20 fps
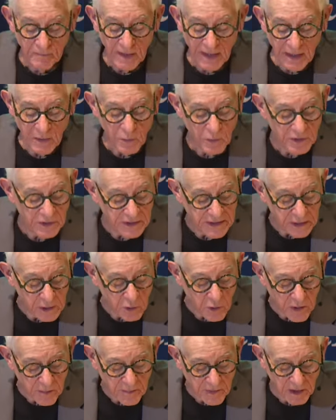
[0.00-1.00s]
and really
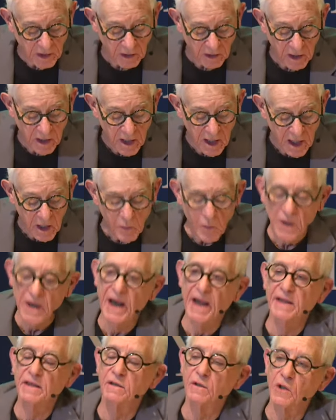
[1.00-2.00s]
criminal when
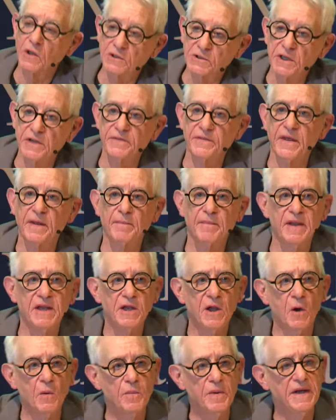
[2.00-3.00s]
I looked at them, and
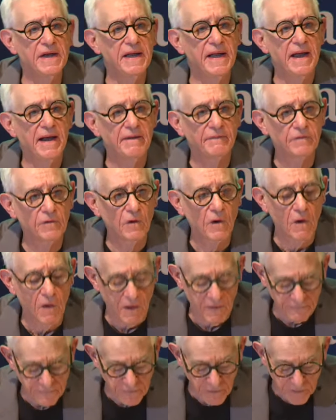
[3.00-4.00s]
nobody ever
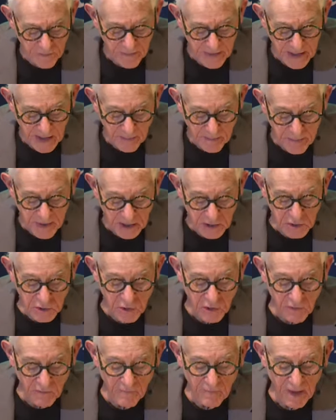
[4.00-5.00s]
offered me a
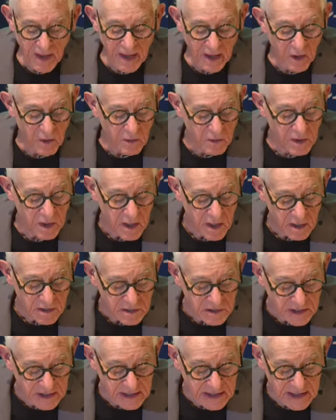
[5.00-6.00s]
picture of my own
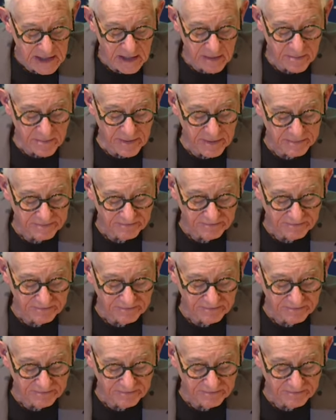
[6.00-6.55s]
to keep.